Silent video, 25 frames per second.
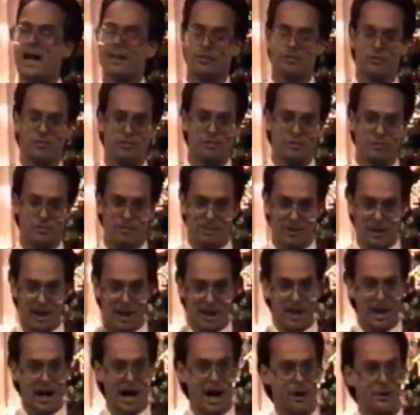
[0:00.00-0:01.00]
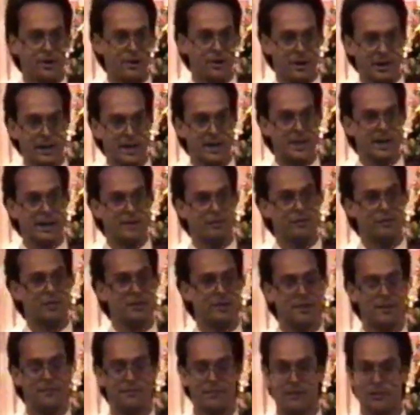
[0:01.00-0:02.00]
That's how you're going to get
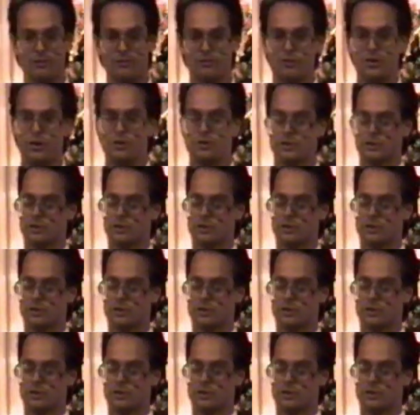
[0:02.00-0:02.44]
significant